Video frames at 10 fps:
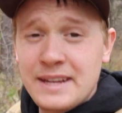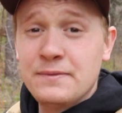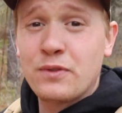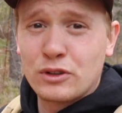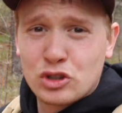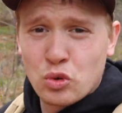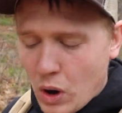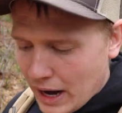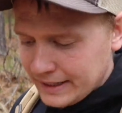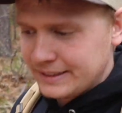aim for
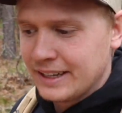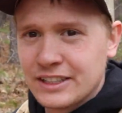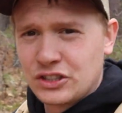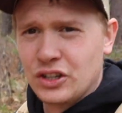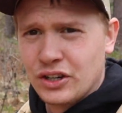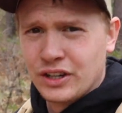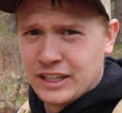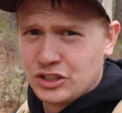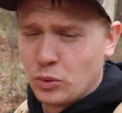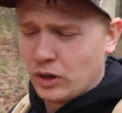twice as good
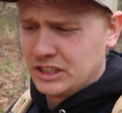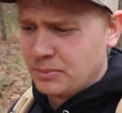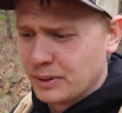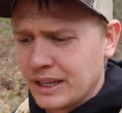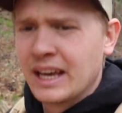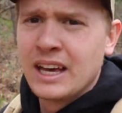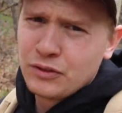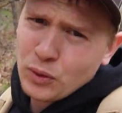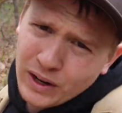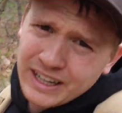as you want to be.
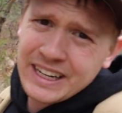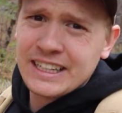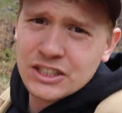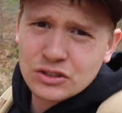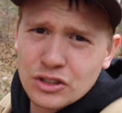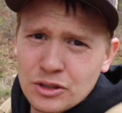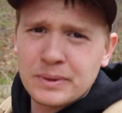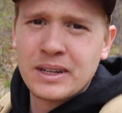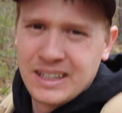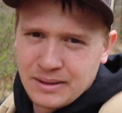If you want an eight inch group,
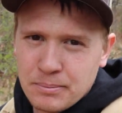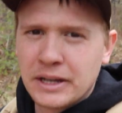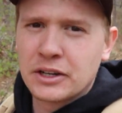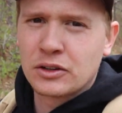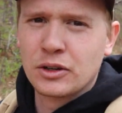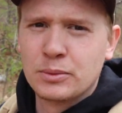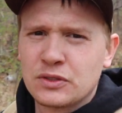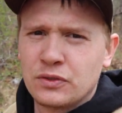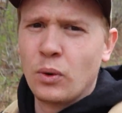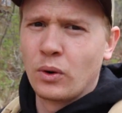make your
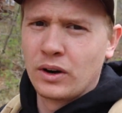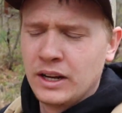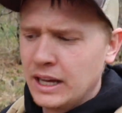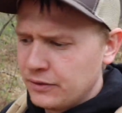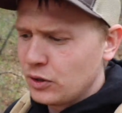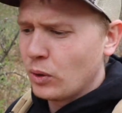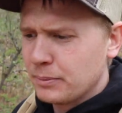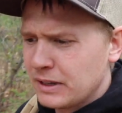groups four. If you want to